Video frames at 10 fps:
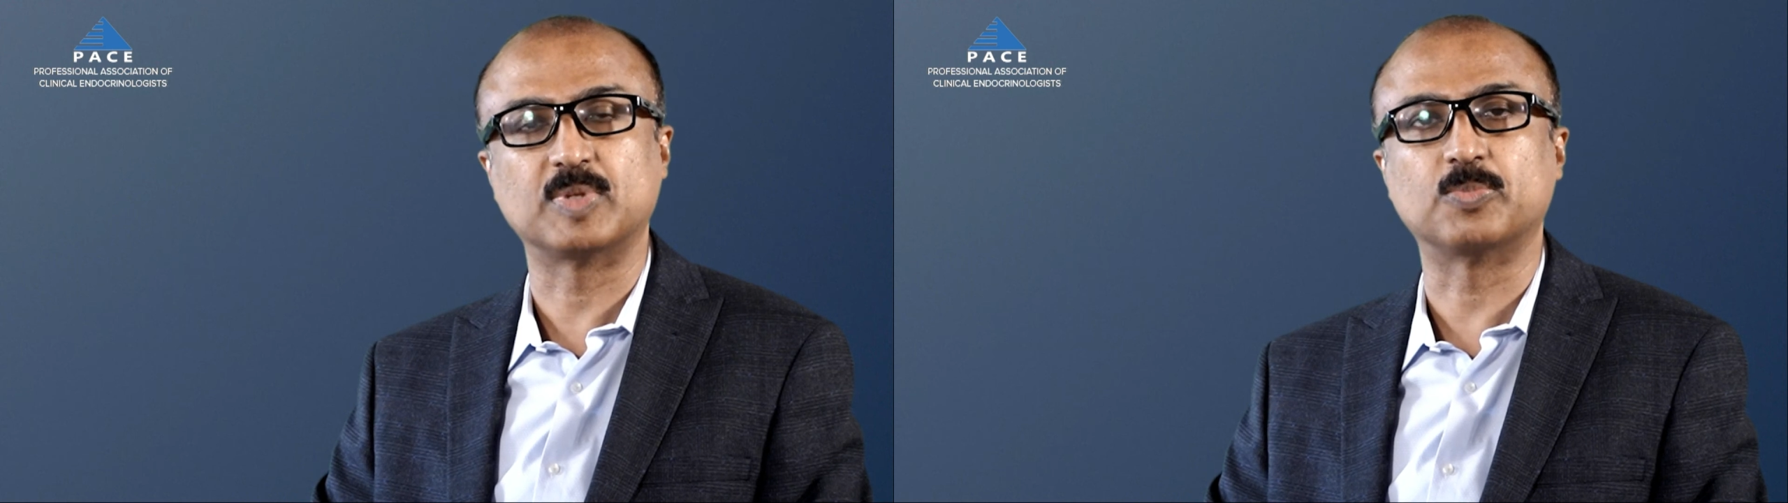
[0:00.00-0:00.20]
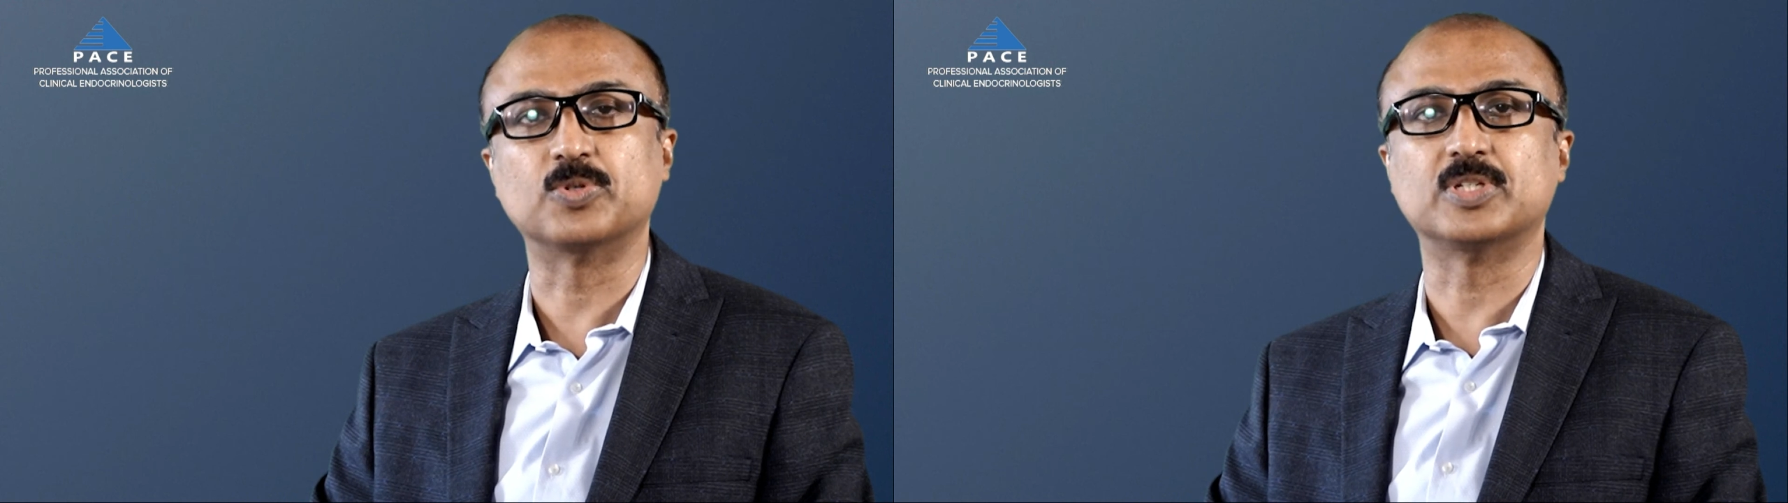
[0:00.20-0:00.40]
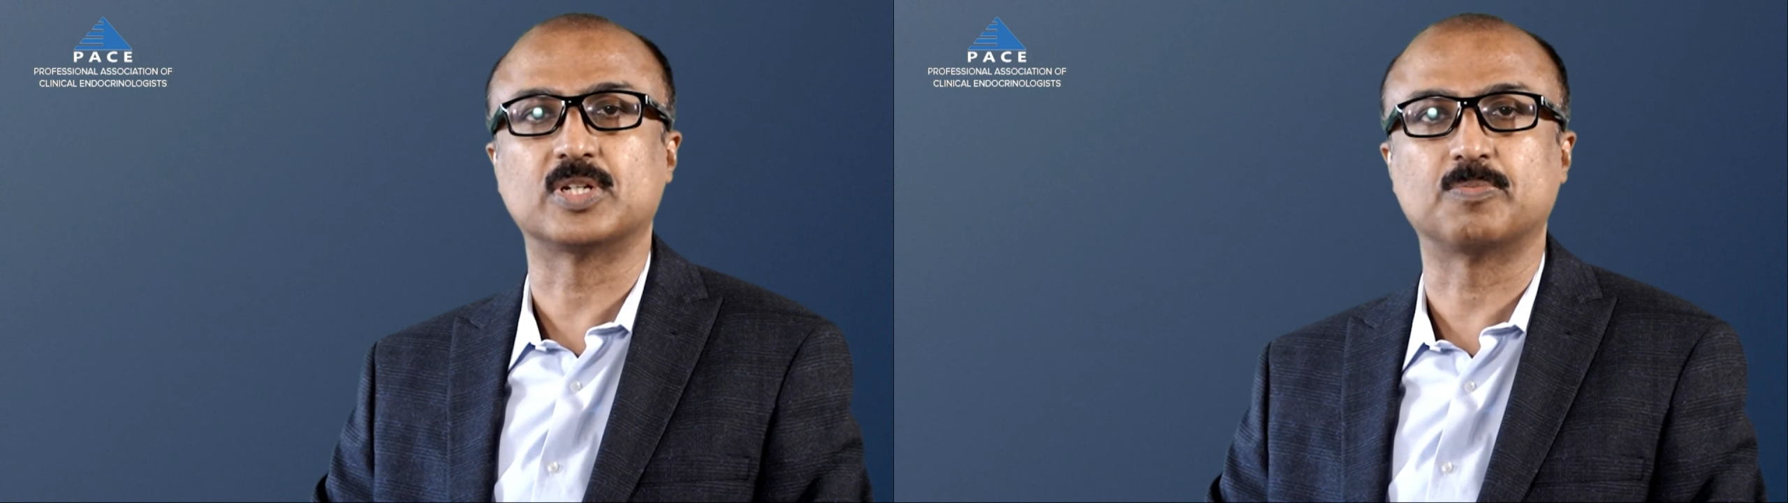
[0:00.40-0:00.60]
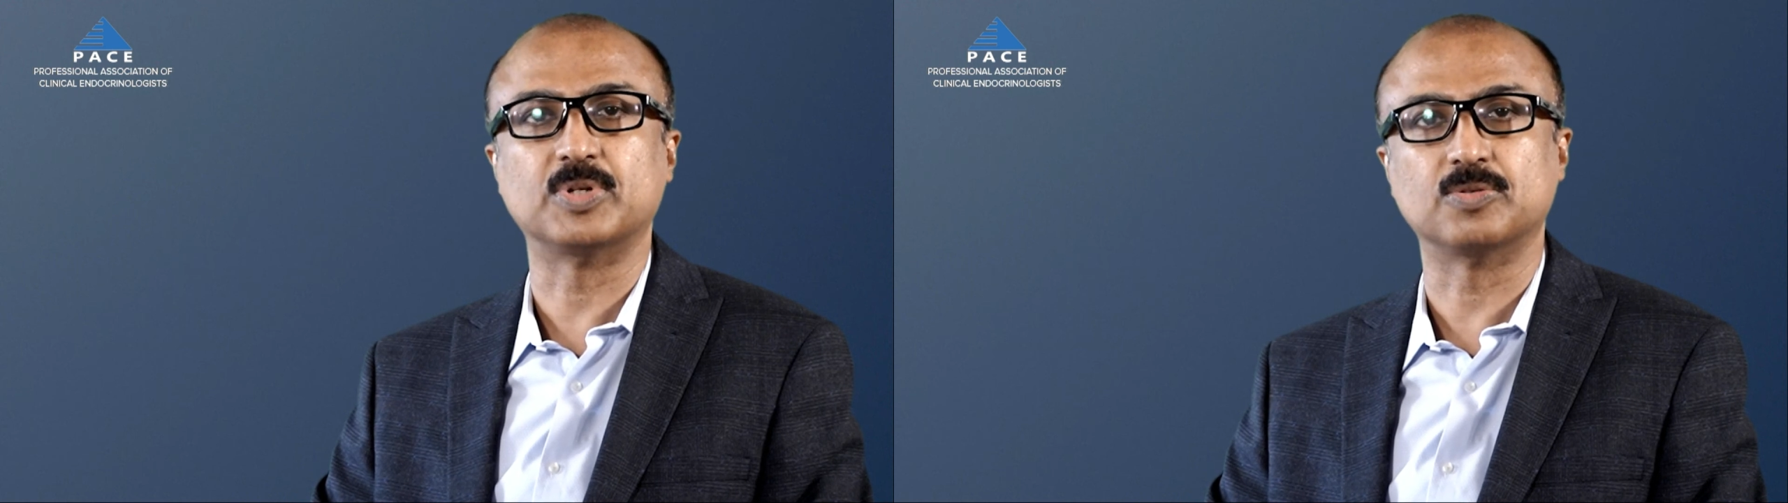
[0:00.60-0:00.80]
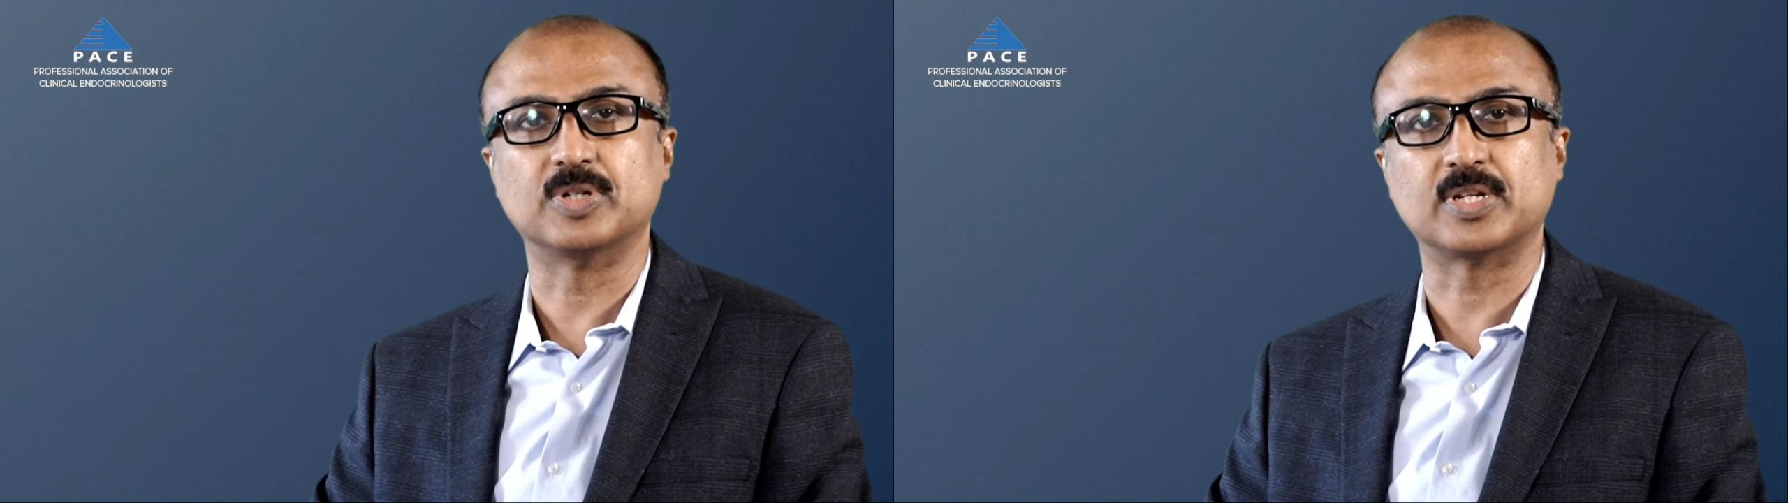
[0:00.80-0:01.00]
the posterior
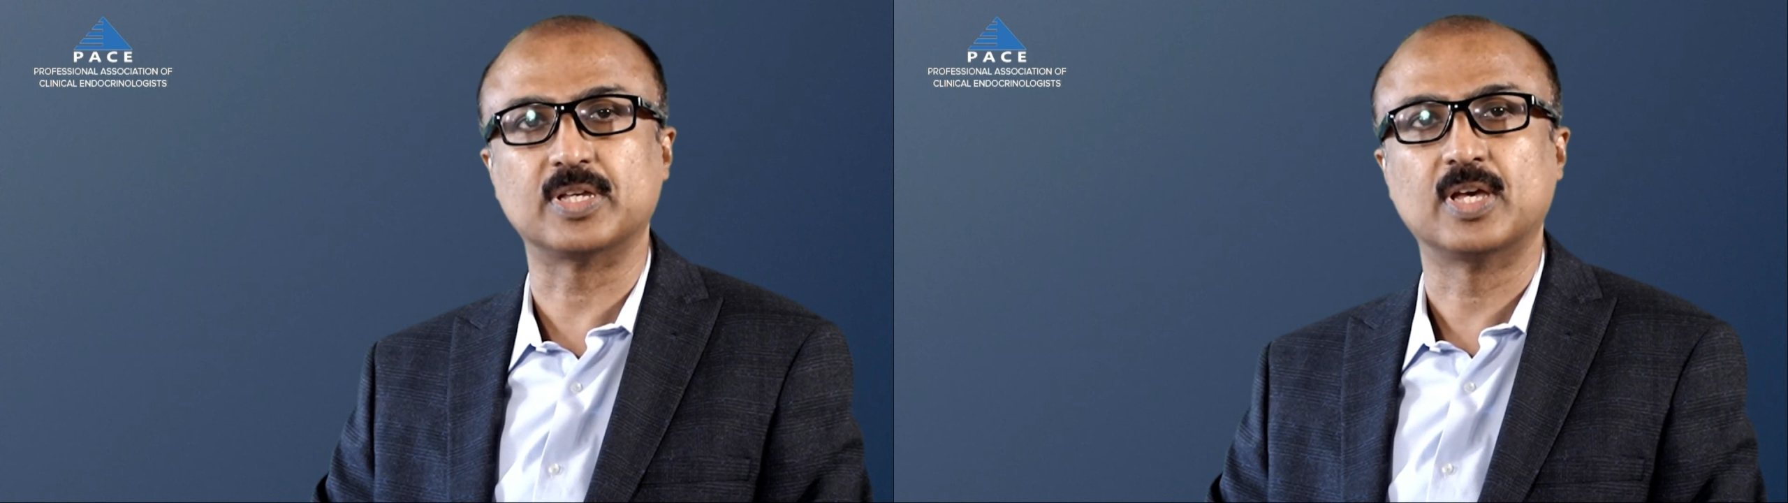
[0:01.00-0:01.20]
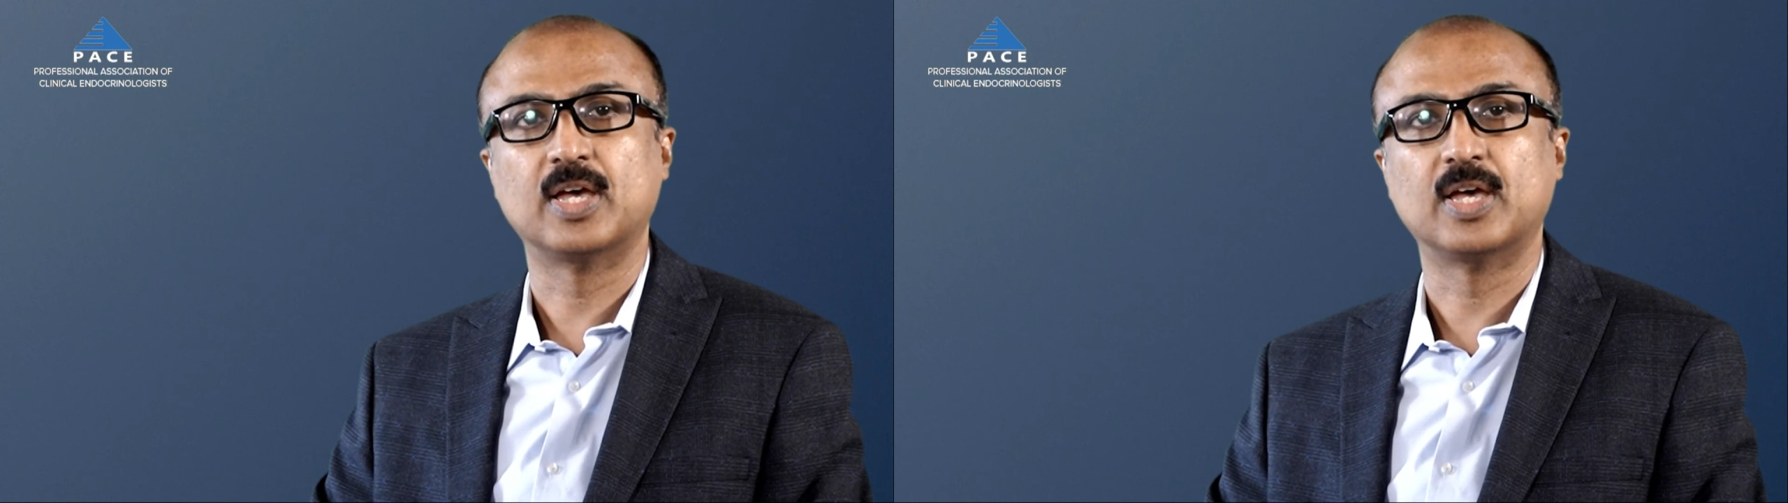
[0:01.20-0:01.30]
pituitary,